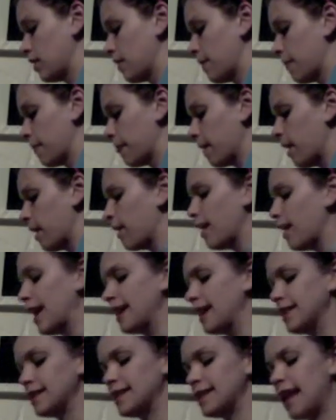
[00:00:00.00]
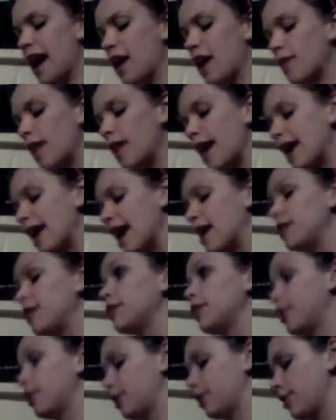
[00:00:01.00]
All right, now I add the
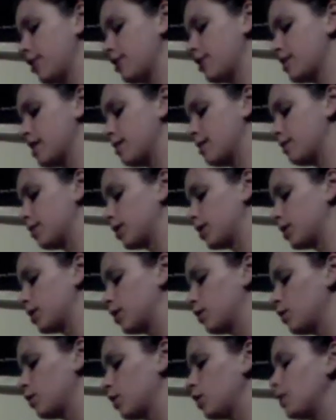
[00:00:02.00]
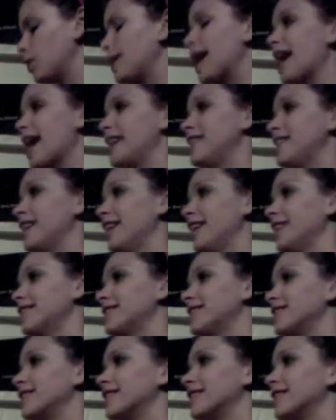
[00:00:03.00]
third number. What do we add next?
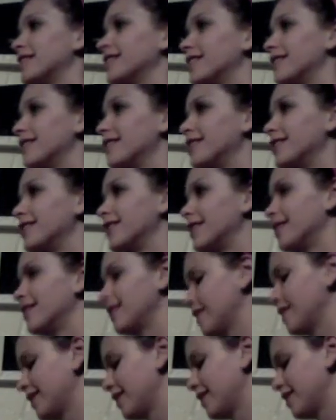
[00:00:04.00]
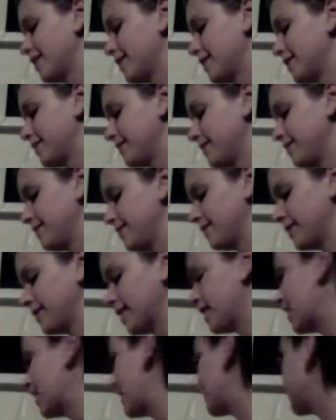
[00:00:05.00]
The third number.
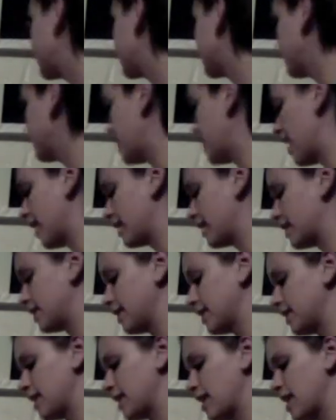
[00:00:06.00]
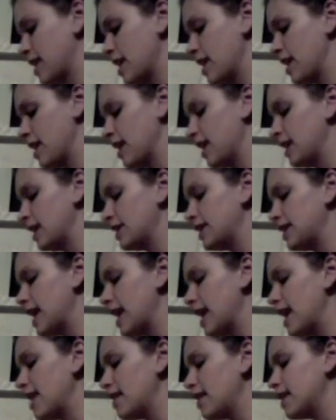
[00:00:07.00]
That's correct.
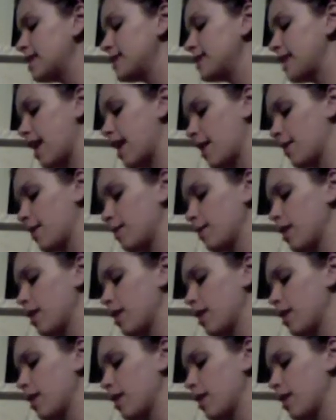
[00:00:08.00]
Say the sum of